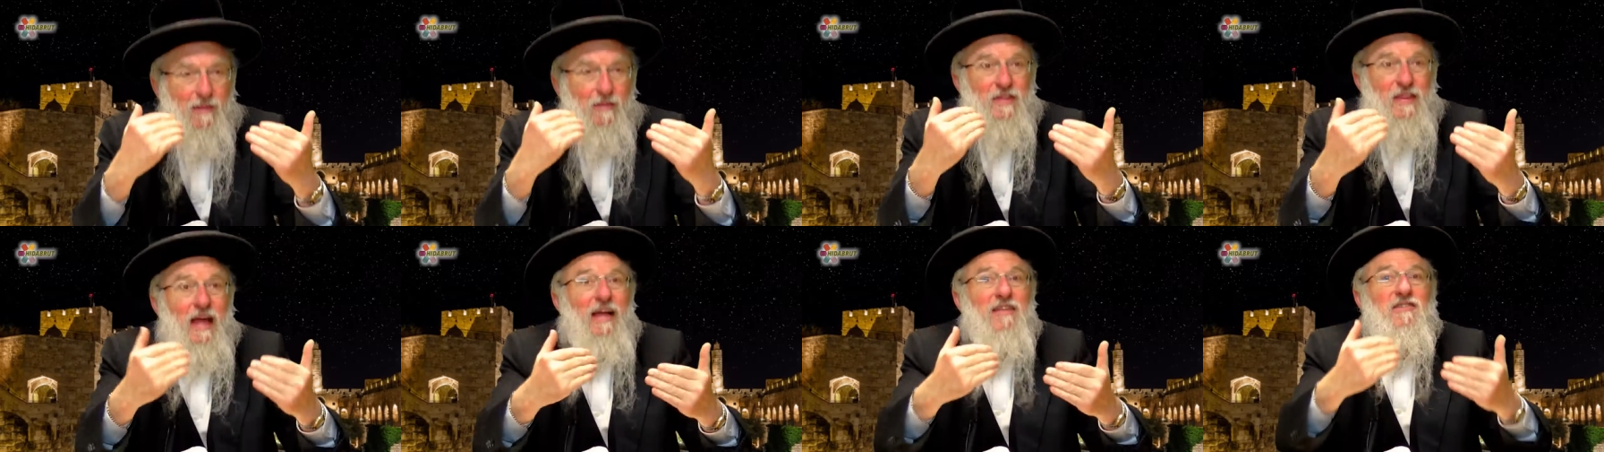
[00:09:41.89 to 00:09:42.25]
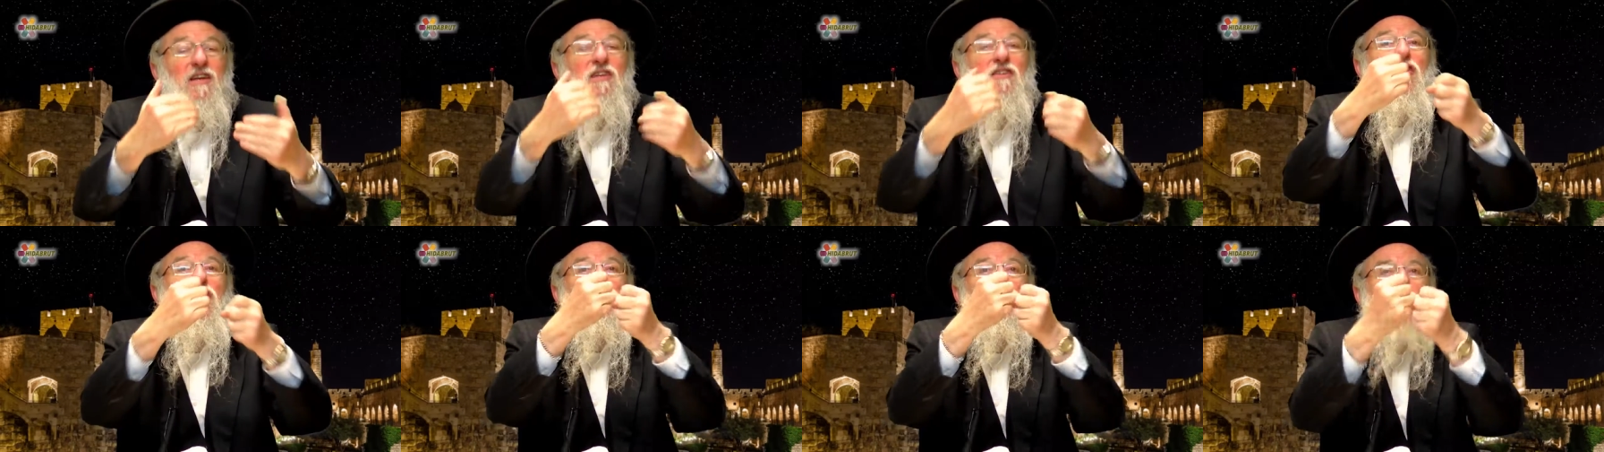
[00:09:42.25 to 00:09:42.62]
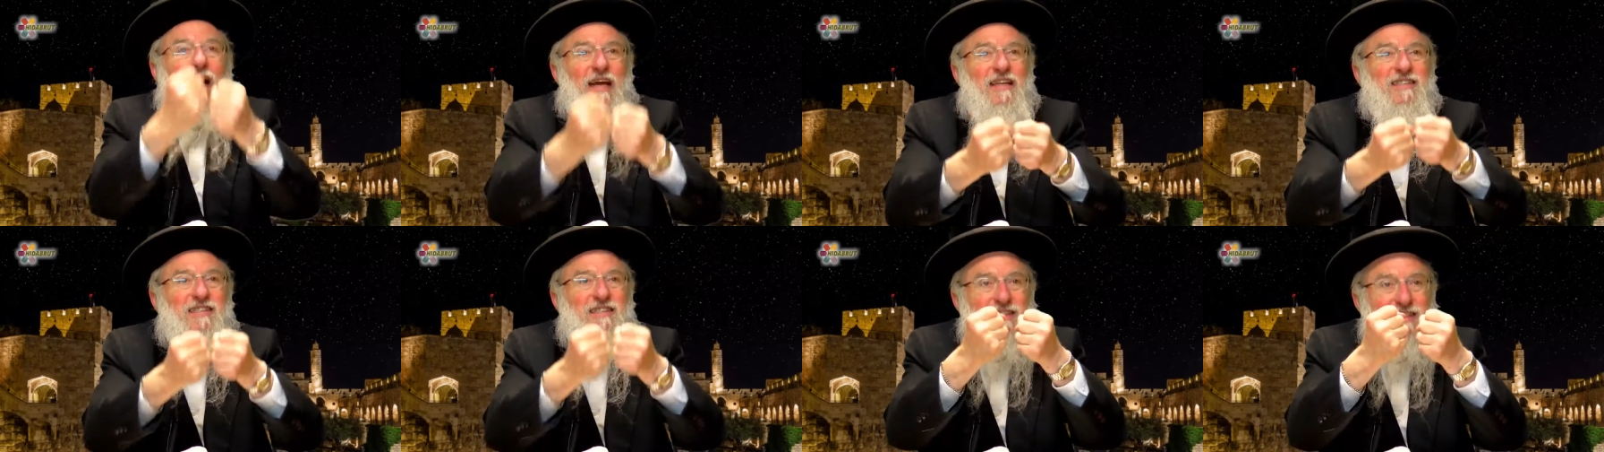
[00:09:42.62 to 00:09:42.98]
That's a
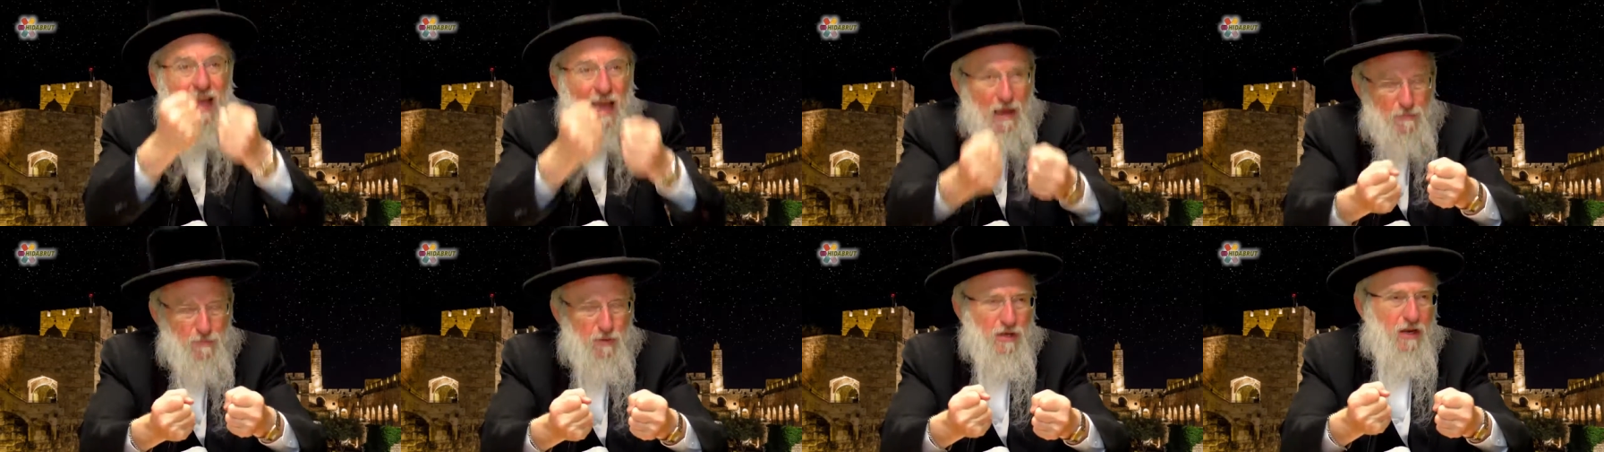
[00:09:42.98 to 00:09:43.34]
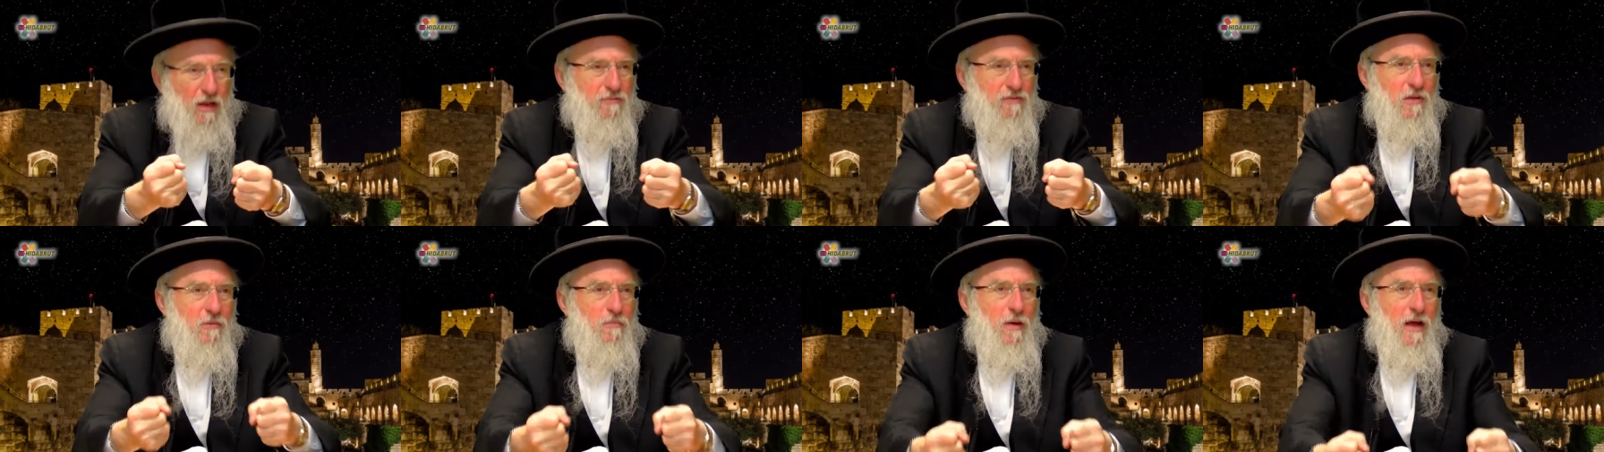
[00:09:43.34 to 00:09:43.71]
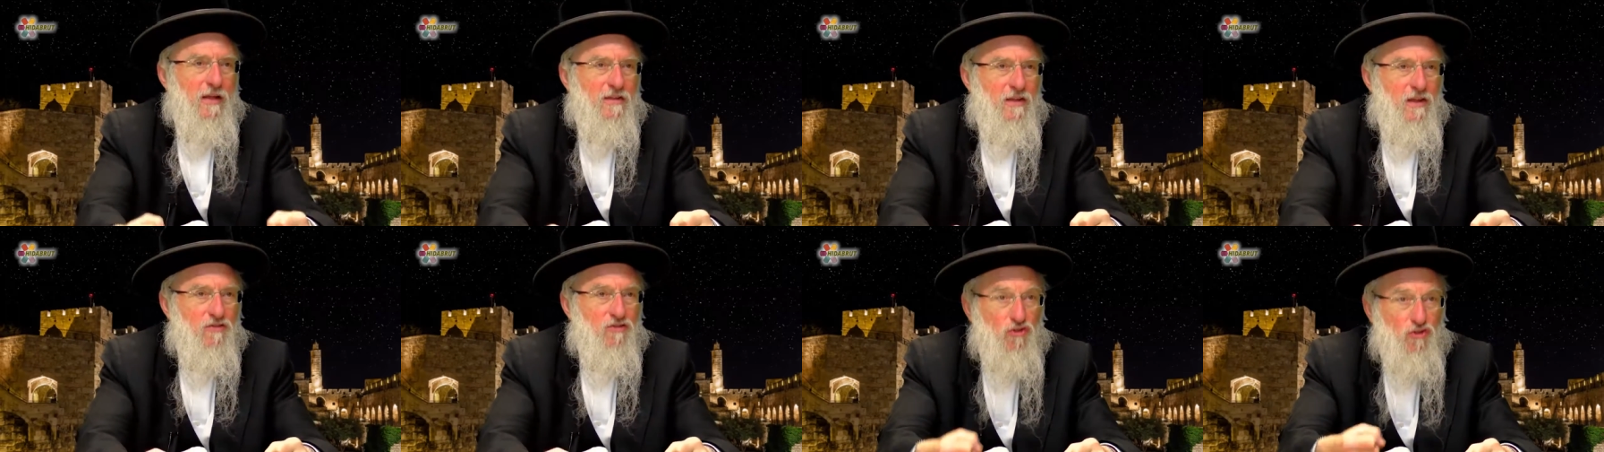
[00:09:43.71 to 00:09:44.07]
direct statement of
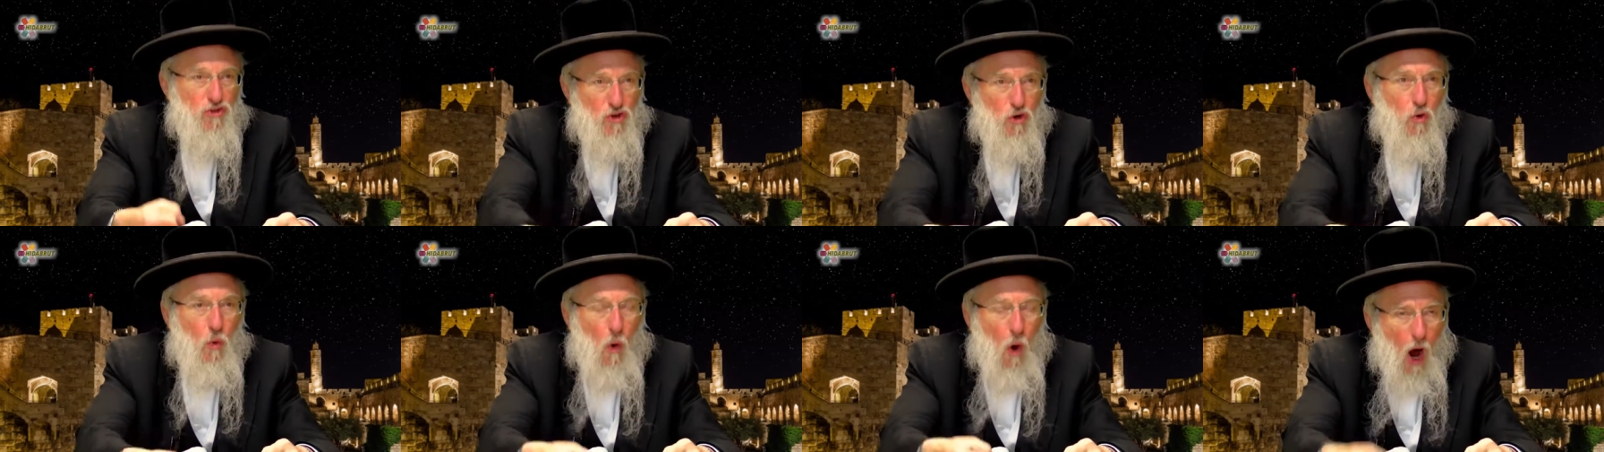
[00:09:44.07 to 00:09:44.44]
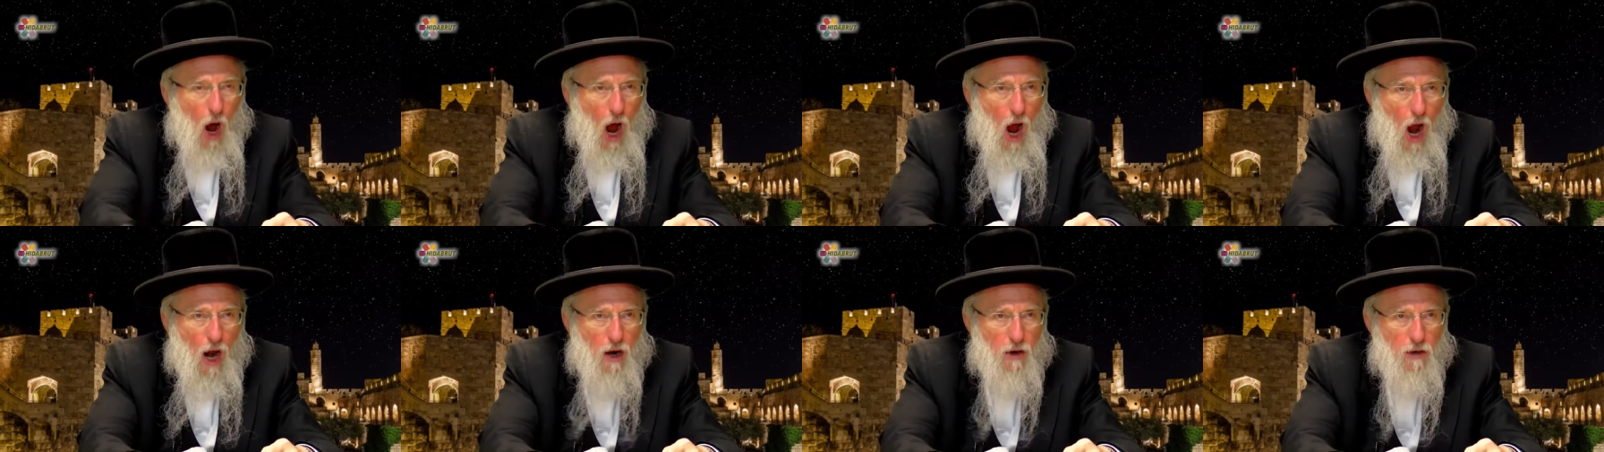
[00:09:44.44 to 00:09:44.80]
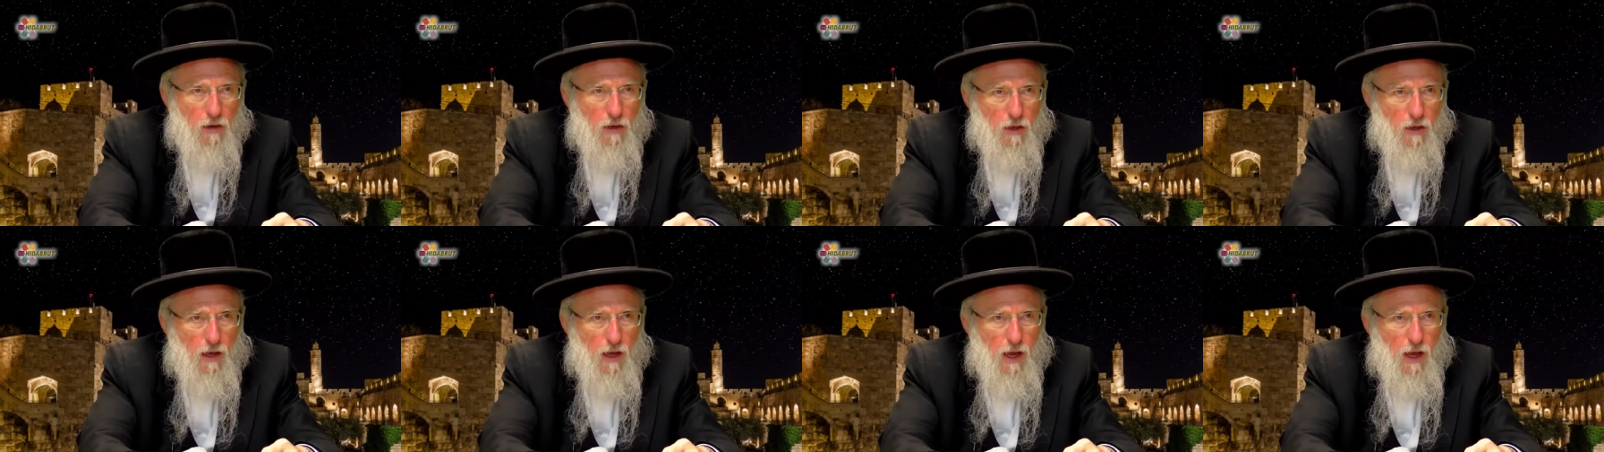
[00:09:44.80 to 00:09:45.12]
dependence. You are